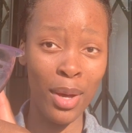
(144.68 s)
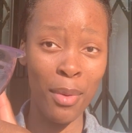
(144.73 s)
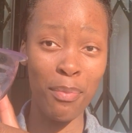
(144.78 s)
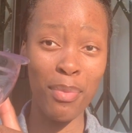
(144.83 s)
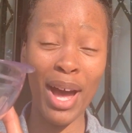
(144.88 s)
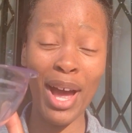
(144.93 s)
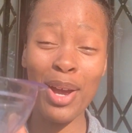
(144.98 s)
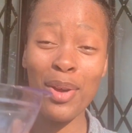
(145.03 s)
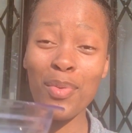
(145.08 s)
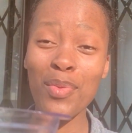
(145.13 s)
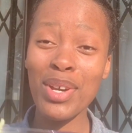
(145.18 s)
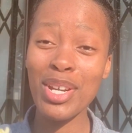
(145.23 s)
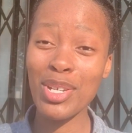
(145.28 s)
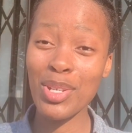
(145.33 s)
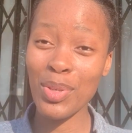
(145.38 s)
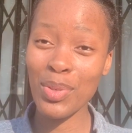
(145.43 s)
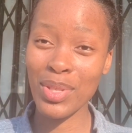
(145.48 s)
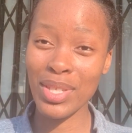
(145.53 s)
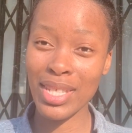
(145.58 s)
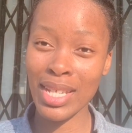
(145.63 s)
by a
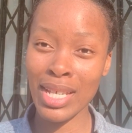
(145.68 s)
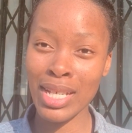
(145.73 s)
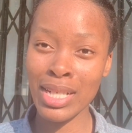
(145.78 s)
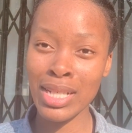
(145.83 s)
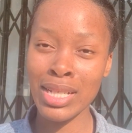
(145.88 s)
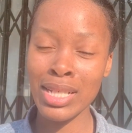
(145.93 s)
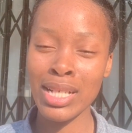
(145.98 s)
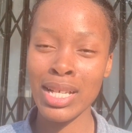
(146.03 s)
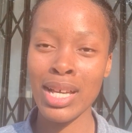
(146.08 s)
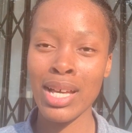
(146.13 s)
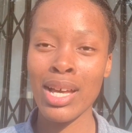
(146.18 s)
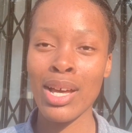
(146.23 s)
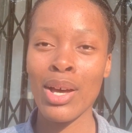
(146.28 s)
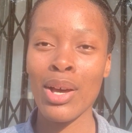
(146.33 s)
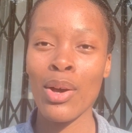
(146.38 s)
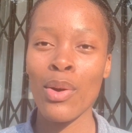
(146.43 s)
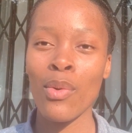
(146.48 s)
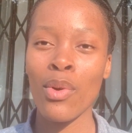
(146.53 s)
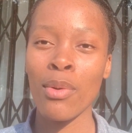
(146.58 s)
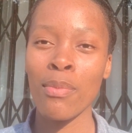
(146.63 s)
windowsill.
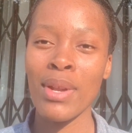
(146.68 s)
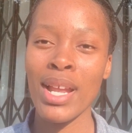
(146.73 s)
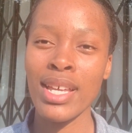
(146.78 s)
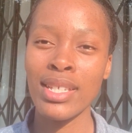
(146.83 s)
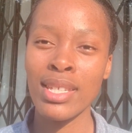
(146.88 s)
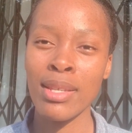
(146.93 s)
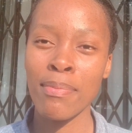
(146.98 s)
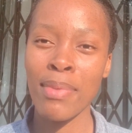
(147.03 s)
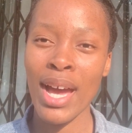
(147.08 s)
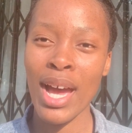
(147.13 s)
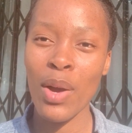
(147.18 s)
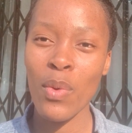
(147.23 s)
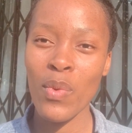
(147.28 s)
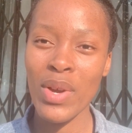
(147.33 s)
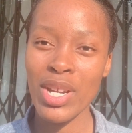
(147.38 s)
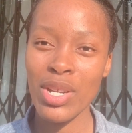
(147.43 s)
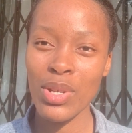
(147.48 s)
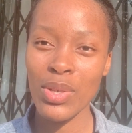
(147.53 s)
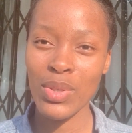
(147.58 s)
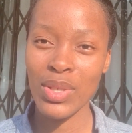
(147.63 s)
We'll place it by a
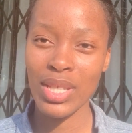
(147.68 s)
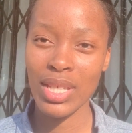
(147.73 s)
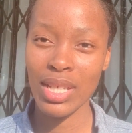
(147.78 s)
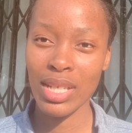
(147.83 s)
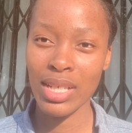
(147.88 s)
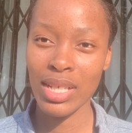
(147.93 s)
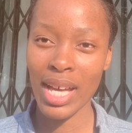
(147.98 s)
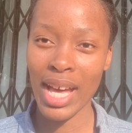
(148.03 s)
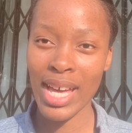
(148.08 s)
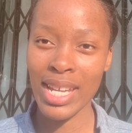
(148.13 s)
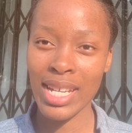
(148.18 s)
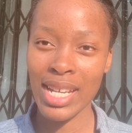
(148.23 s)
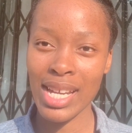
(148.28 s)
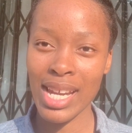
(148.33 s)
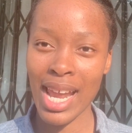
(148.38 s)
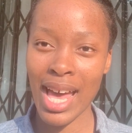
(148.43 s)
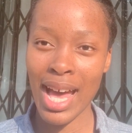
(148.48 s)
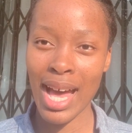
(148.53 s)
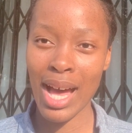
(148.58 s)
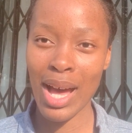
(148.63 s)
windowsill and
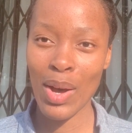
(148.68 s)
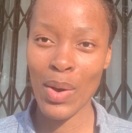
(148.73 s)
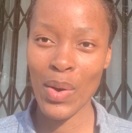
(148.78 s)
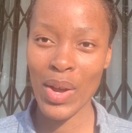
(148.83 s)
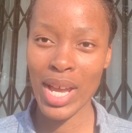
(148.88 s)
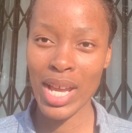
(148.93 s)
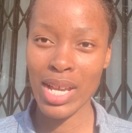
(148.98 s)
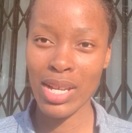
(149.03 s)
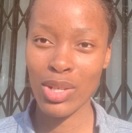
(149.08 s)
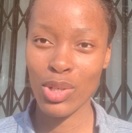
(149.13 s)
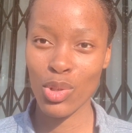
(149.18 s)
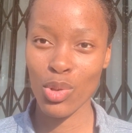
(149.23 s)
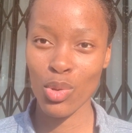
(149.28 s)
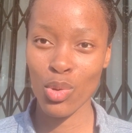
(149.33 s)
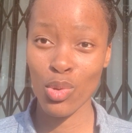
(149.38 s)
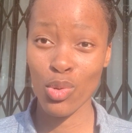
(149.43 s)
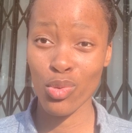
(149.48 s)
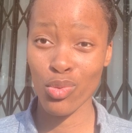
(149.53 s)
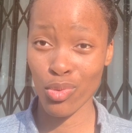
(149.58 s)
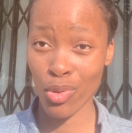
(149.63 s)
allow it to
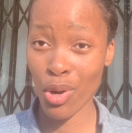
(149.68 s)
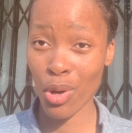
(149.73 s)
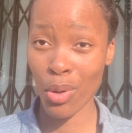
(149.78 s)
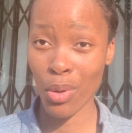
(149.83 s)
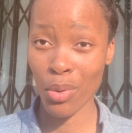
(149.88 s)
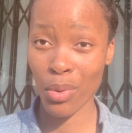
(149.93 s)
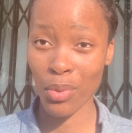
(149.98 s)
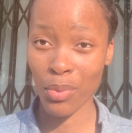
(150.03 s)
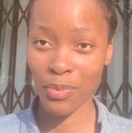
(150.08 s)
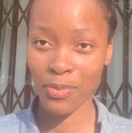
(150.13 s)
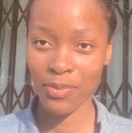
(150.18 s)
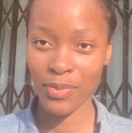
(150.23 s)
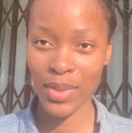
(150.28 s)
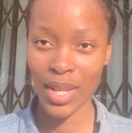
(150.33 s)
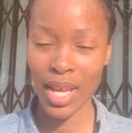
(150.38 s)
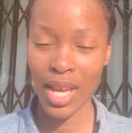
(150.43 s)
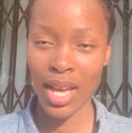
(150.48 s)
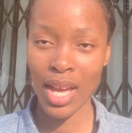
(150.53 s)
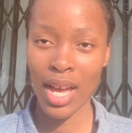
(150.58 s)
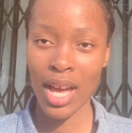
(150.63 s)
grow.
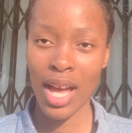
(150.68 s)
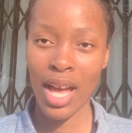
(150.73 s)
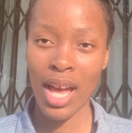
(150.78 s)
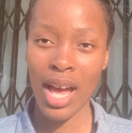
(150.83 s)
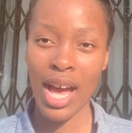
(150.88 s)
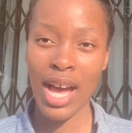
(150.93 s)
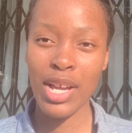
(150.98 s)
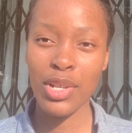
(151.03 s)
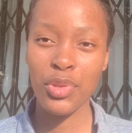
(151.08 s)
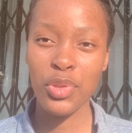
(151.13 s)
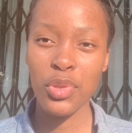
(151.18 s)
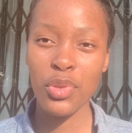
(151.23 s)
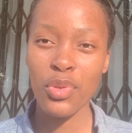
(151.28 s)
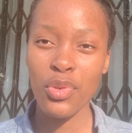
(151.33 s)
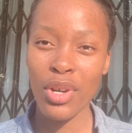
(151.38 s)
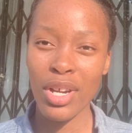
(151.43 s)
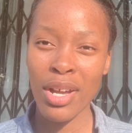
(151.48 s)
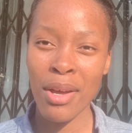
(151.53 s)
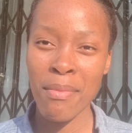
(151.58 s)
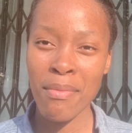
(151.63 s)
I do
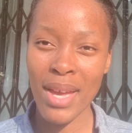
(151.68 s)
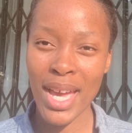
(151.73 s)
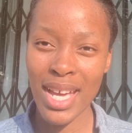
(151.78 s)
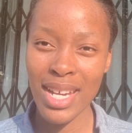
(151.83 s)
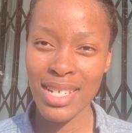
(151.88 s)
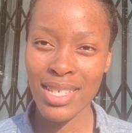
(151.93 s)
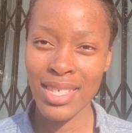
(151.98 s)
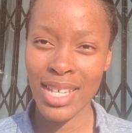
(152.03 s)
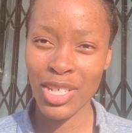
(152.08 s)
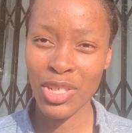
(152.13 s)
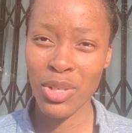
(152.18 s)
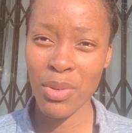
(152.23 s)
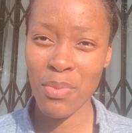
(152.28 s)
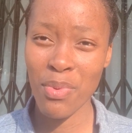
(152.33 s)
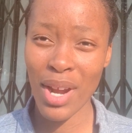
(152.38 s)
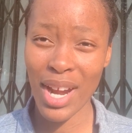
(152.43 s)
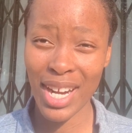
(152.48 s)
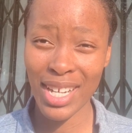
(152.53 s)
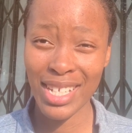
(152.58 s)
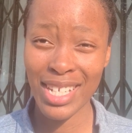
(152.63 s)
recommend that you
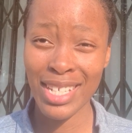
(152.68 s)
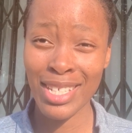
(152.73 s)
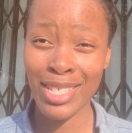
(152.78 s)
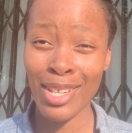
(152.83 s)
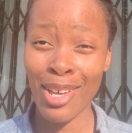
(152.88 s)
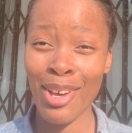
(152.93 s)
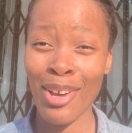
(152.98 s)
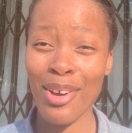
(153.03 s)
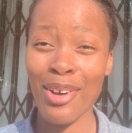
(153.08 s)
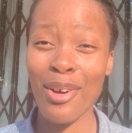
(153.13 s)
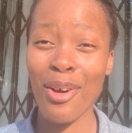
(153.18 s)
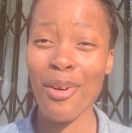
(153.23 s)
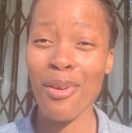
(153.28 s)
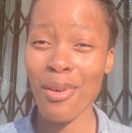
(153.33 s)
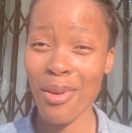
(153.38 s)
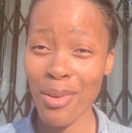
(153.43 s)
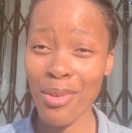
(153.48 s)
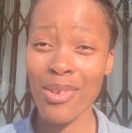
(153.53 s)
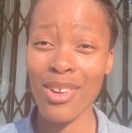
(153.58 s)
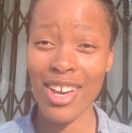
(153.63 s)
practice a
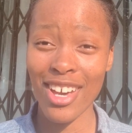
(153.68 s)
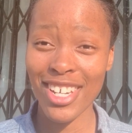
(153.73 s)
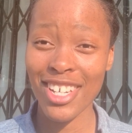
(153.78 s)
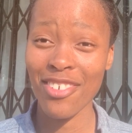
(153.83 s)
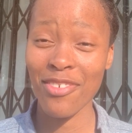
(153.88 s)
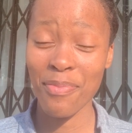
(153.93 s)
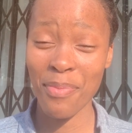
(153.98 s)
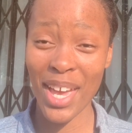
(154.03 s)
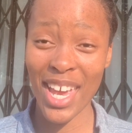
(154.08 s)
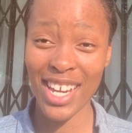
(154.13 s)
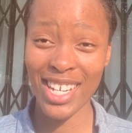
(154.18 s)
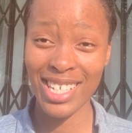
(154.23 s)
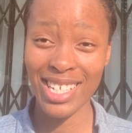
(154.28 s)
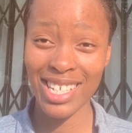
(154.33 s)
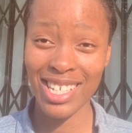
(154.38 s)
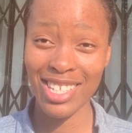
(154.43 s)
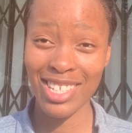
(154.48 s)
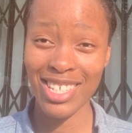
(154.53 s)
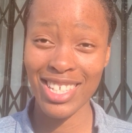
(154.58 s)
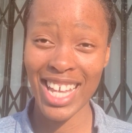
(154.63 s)
whole lot of
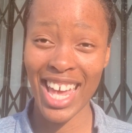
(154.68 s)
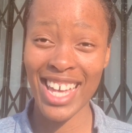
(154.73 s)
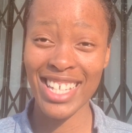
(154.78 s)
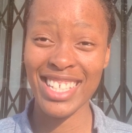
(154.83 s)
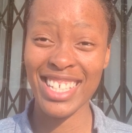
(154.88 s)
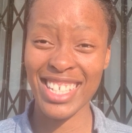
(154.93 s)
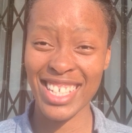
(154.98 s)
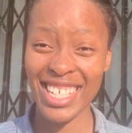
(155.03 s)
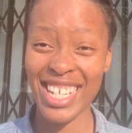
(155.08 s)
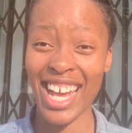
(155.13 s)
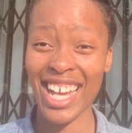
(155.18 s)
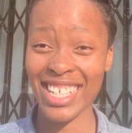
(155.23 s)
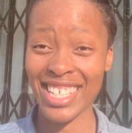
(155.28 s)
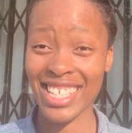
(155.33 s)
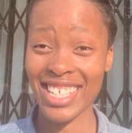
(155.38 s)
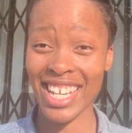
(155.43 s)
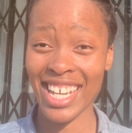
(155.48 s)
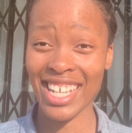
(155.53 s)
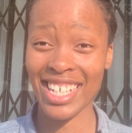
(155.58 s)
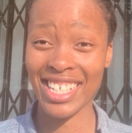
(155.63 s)
patience, as it
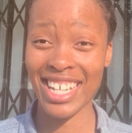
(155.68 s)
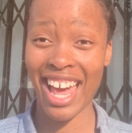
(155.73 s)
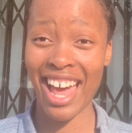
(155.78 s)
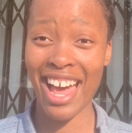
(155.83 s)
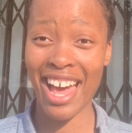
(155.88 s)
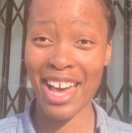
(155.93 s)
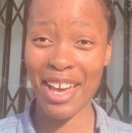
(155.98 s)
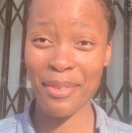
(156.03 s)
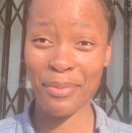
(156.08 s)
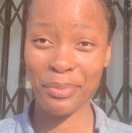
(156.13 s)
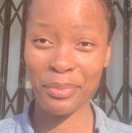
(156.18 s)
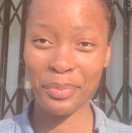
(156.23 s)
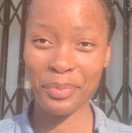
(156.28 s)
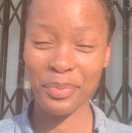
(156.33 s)
does take time.